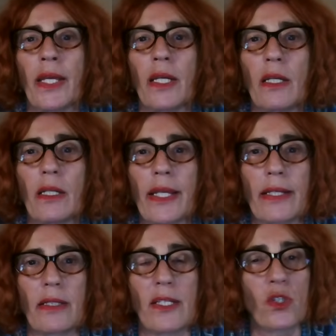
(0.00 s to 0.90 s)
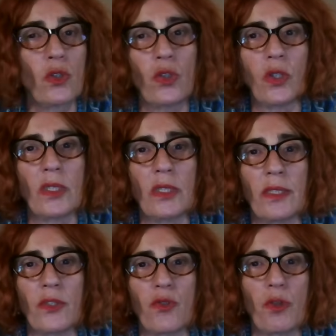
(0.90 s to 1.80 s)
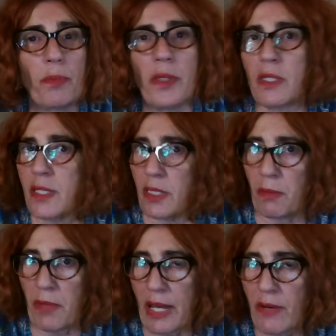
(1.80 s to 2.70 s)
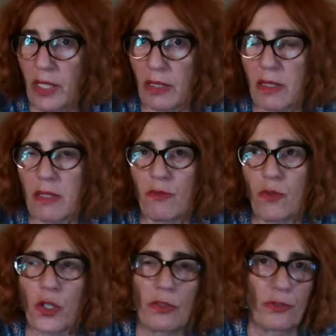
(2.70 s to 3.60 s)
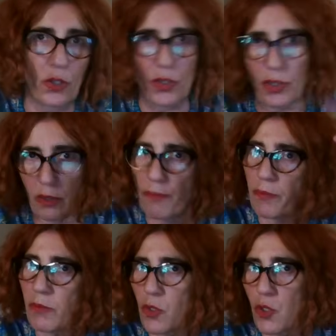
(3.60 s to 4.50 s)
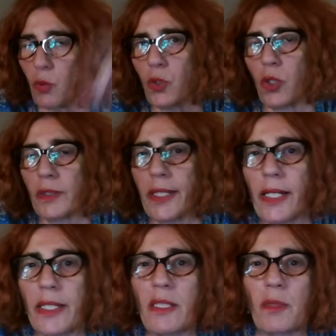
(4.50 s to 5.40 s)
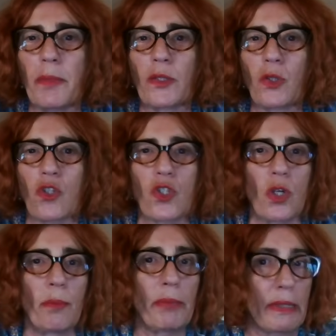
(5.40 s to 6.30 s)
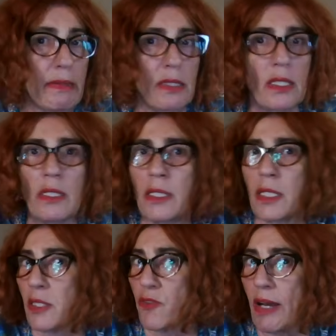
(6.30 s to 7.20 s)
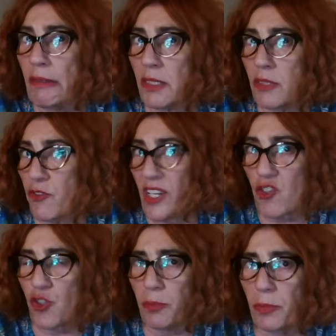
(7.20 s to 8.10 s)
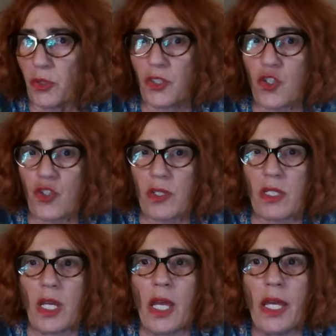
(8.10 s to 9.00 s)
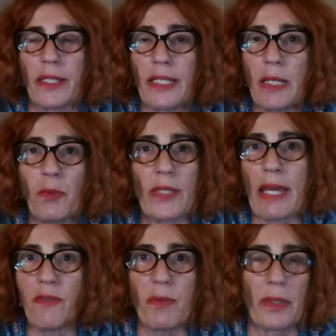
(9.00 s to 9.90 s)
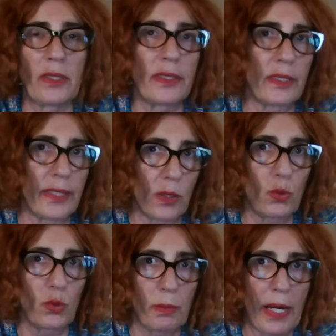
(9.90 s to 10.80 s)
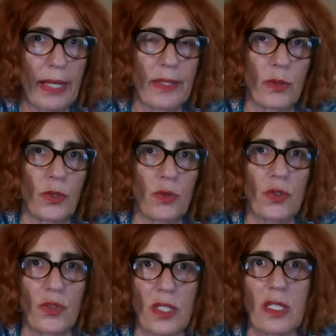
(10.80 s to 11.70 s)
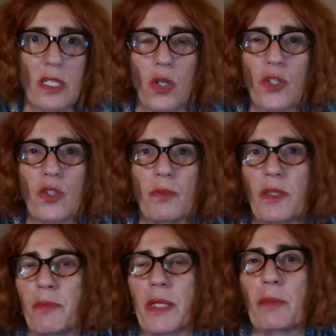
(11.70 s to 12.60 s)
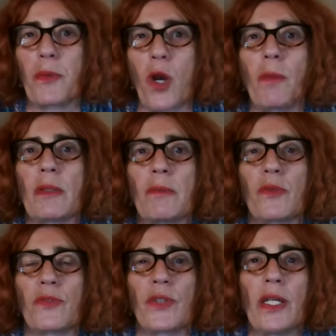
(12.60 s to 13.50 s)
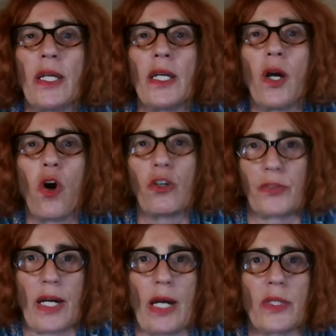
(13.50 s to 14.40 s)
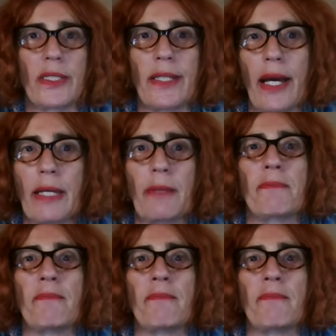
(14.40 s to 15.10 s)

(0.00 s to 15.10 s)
Like, it's not only that Europeans and Americans work for the so-called elite, but also Palestinian, Iranian, Russian politicians. They bought everybody that they could buy, you know. So this is also the big problem of our time.